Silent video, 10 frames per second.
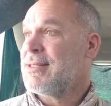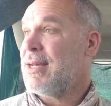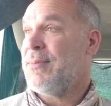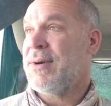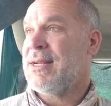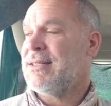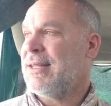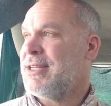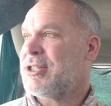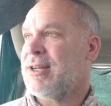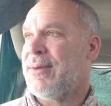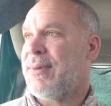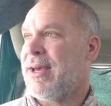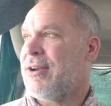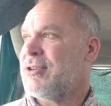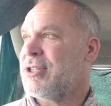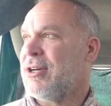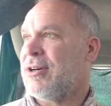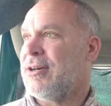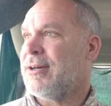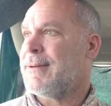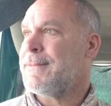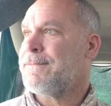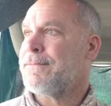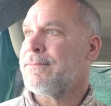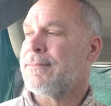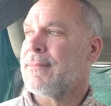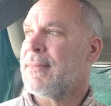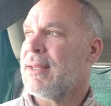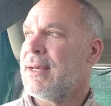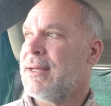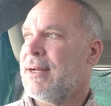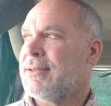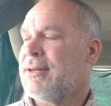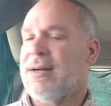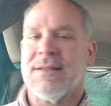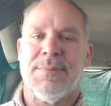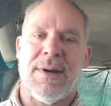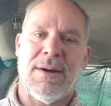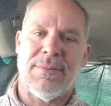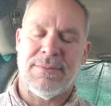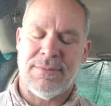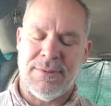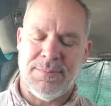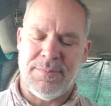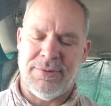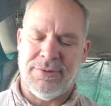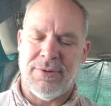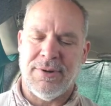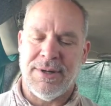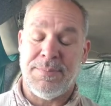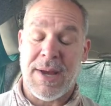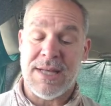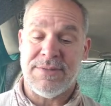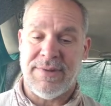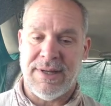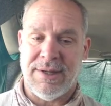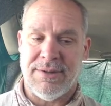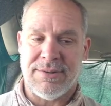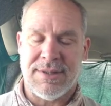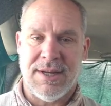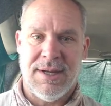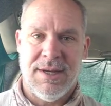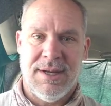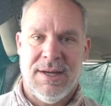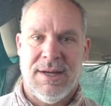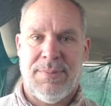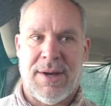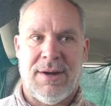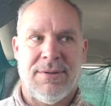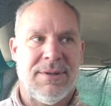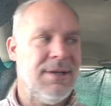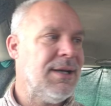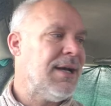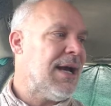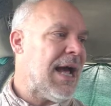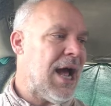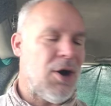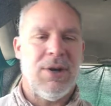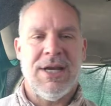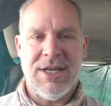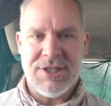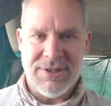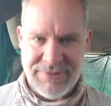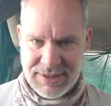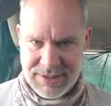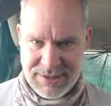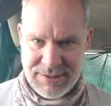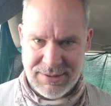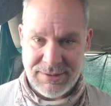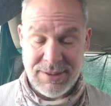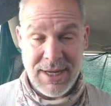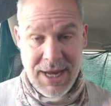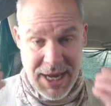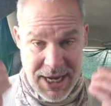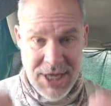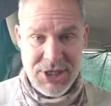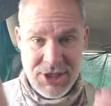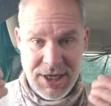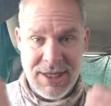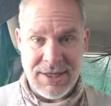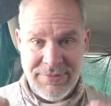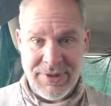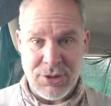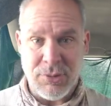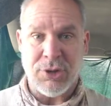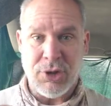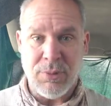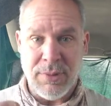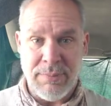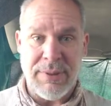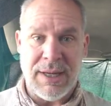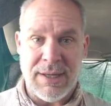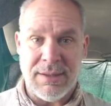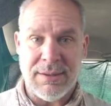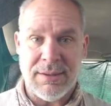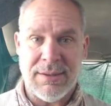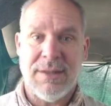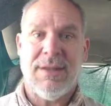Somebody's leeching on my energy hard. And I talked about before in past videos about how each of us, each individual human being,